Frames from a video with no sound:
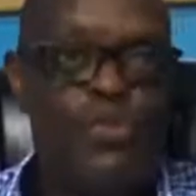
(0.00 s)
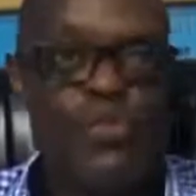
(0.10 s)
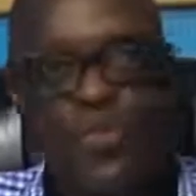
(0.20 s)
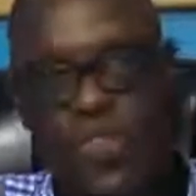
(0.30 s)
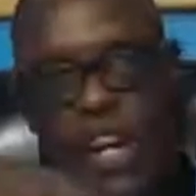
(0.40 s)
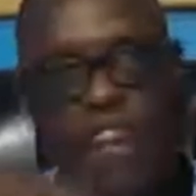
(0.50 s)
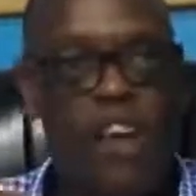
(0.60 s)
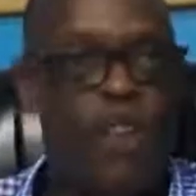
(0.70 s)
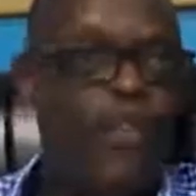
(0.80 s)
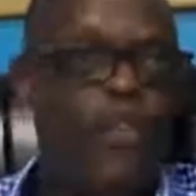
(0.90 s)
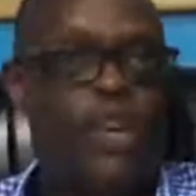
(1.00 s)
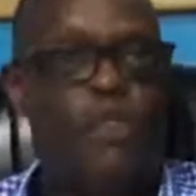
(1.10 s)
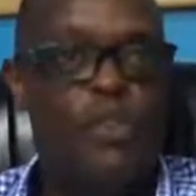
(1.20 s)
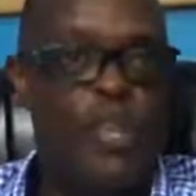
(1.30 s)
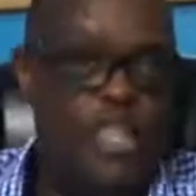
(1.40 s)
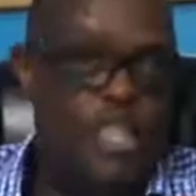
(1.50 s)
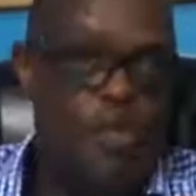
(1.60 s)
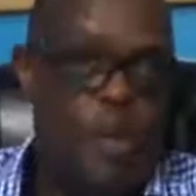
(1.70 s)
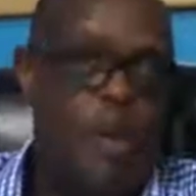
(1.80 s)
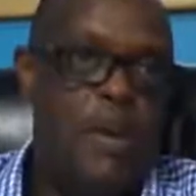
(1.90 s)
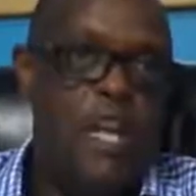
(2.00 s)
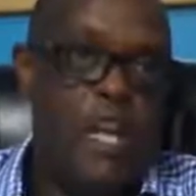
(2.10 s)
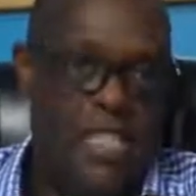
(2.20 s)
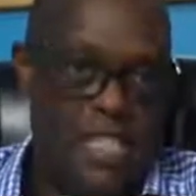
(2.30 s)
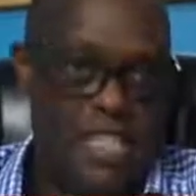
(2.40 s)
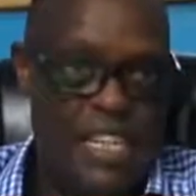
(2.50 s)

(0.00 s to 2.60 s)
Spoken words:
to run around looking for the 6 primary dealers,